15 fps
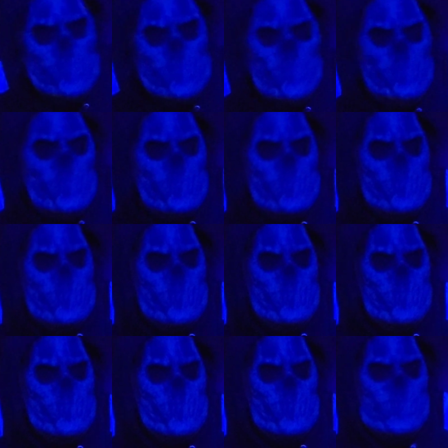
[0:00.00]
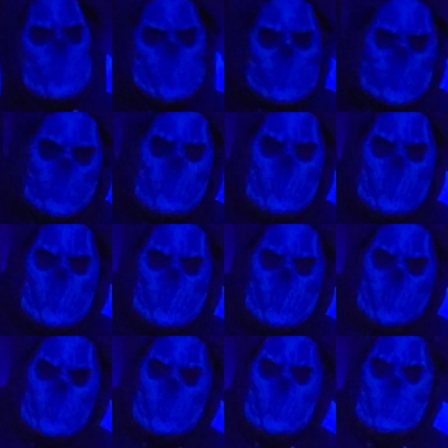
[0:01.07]
Kirk's? The Calvin
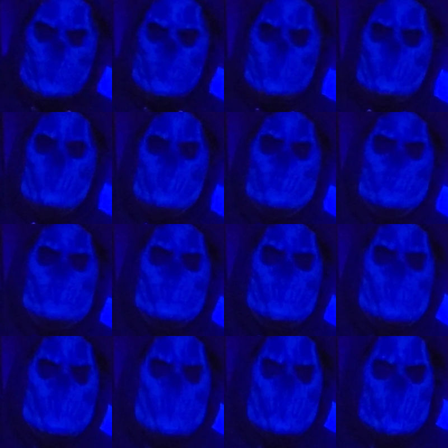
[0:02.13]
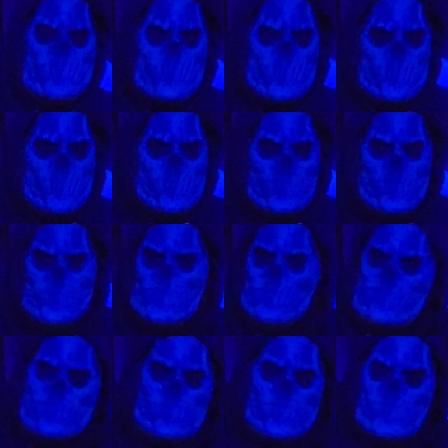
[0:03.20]
Ridley's? How long is... What
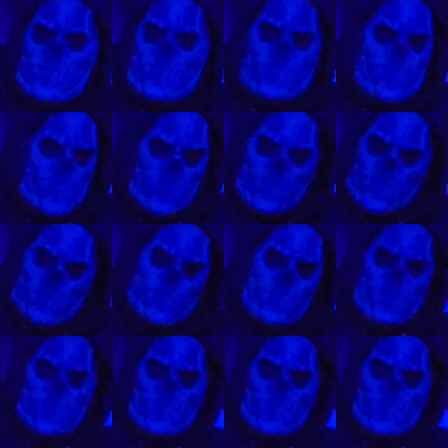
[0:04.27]
are we talking about, bro?